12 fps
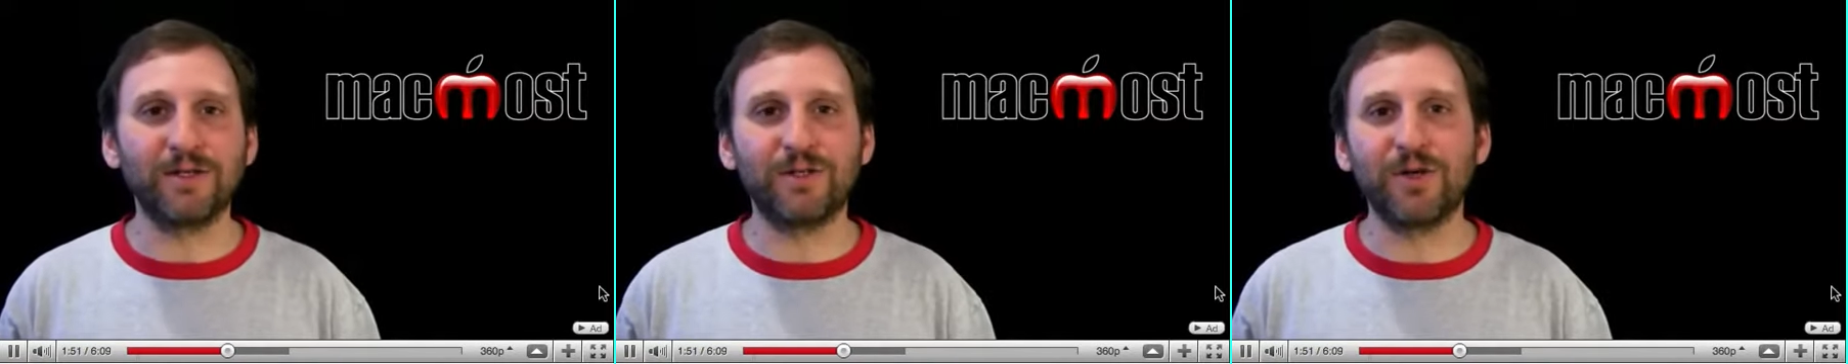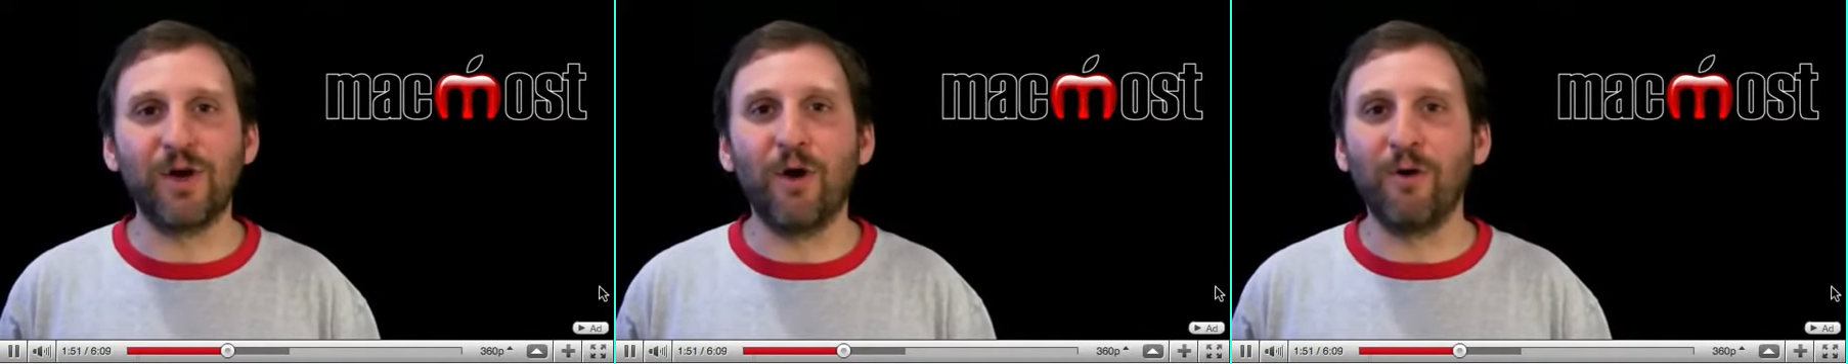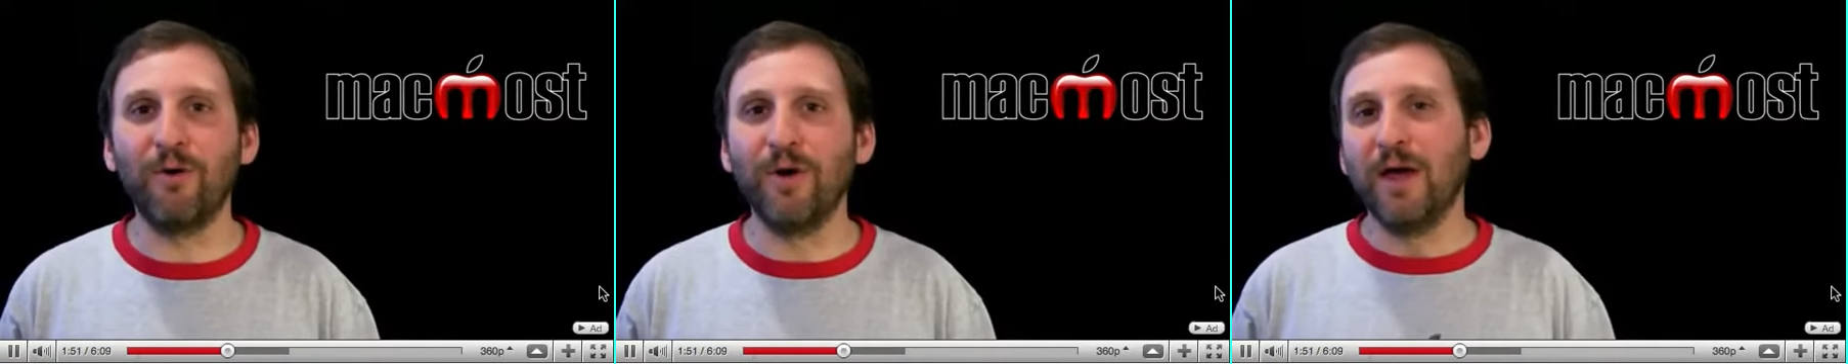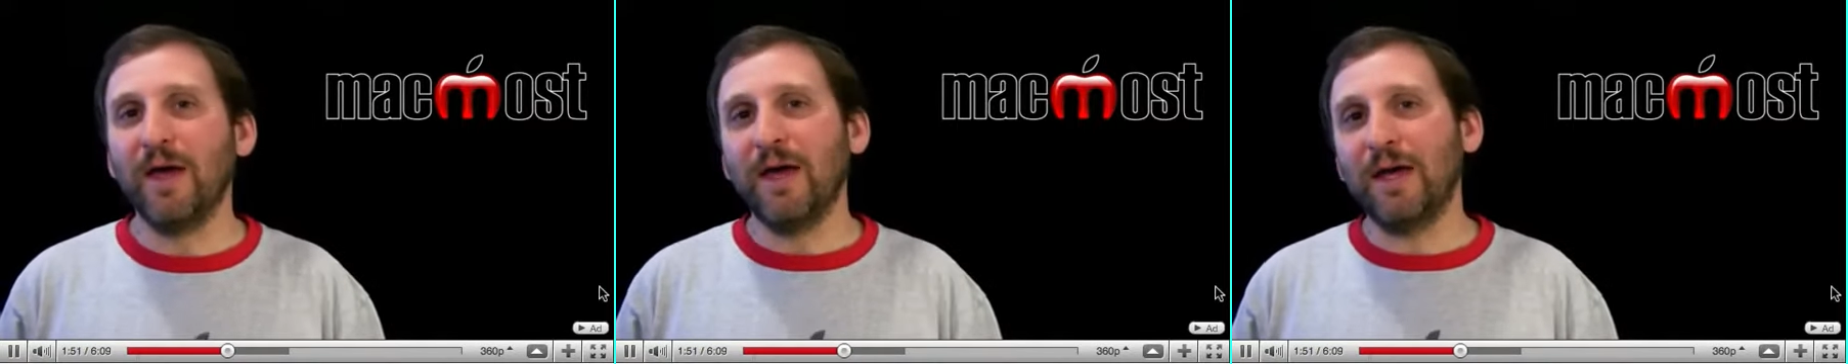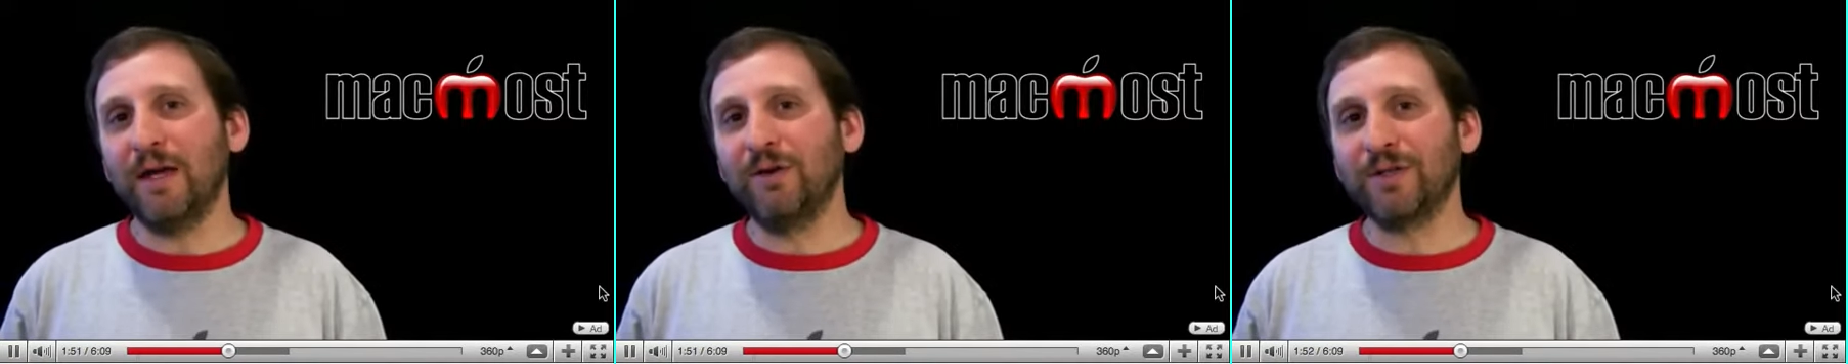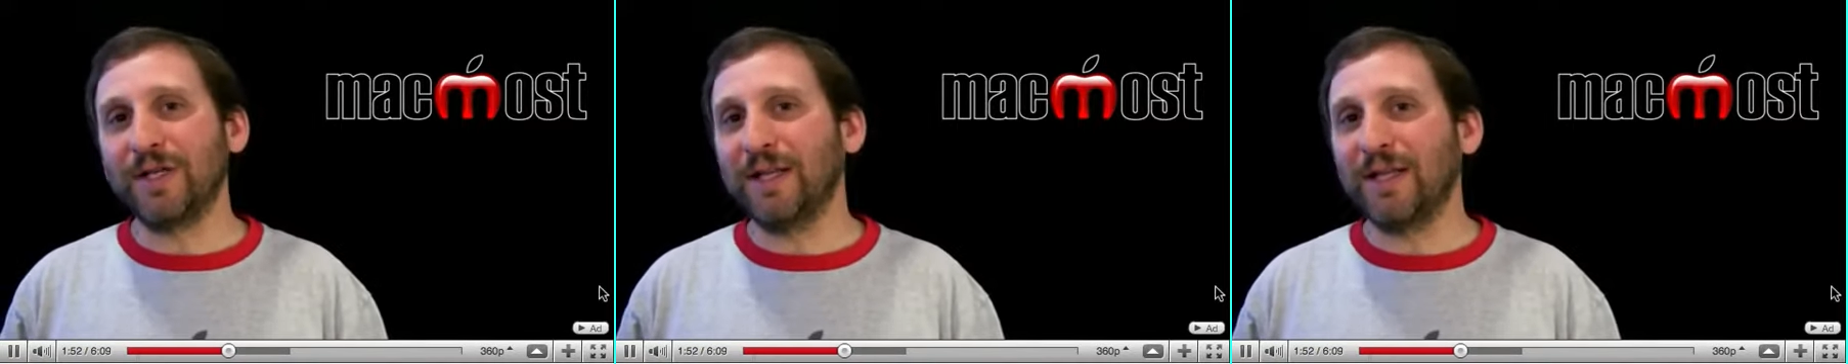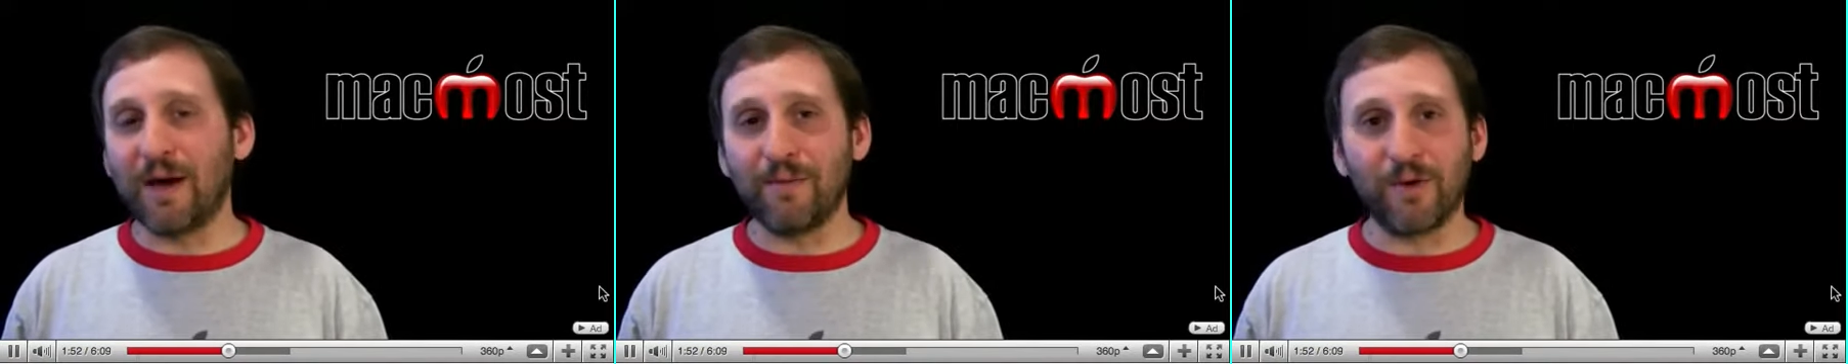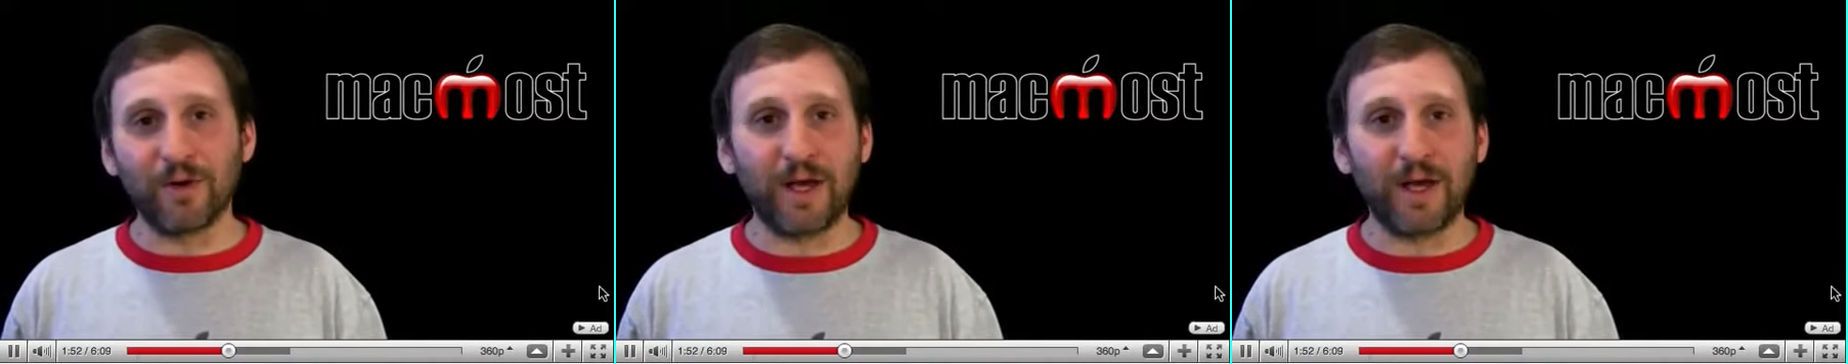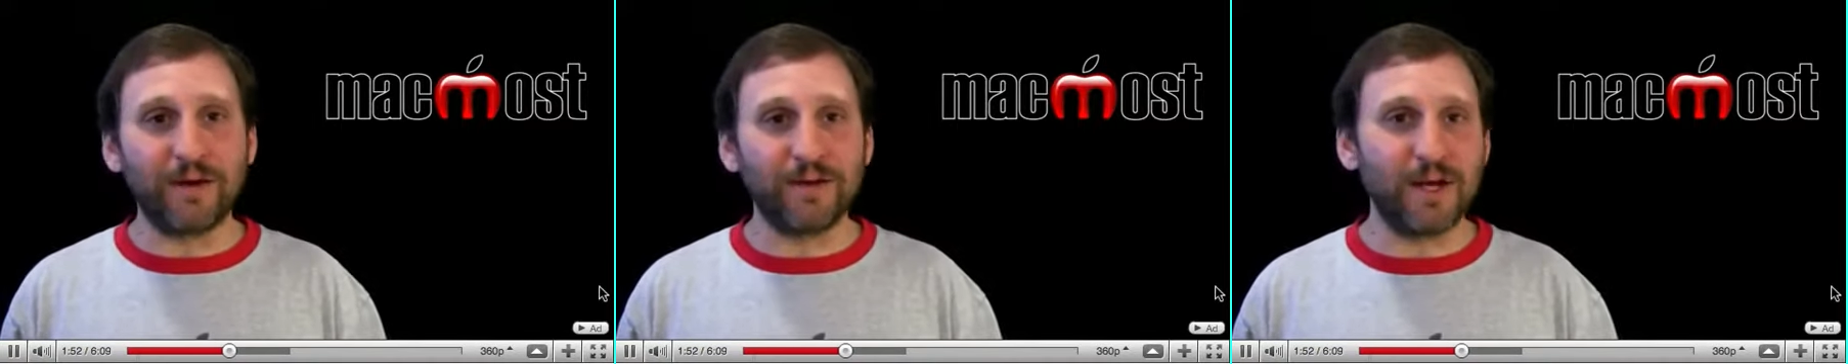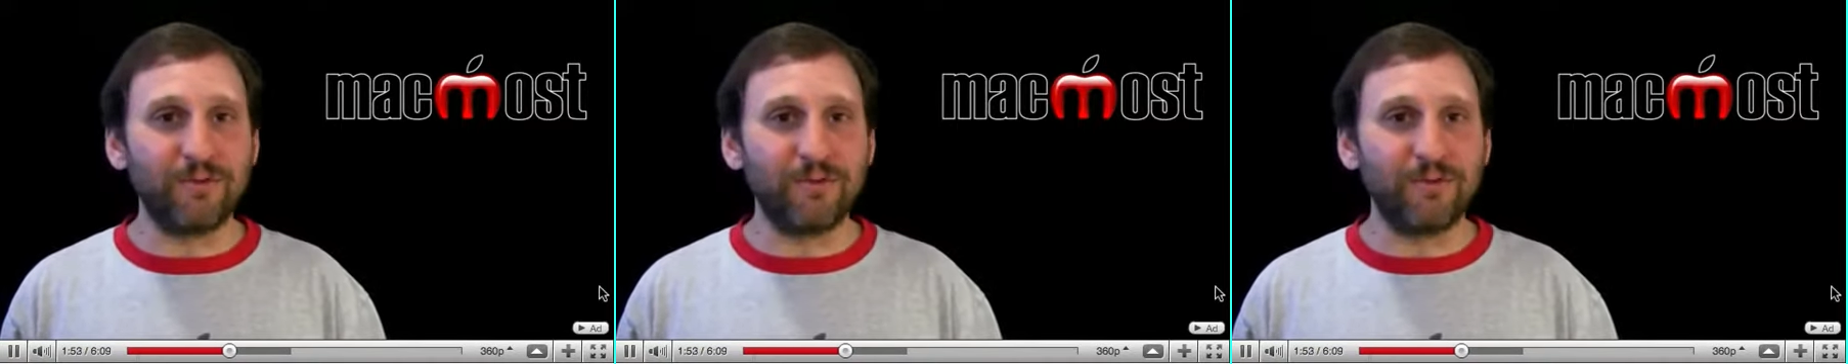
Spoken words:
So it looks a lot more like, say,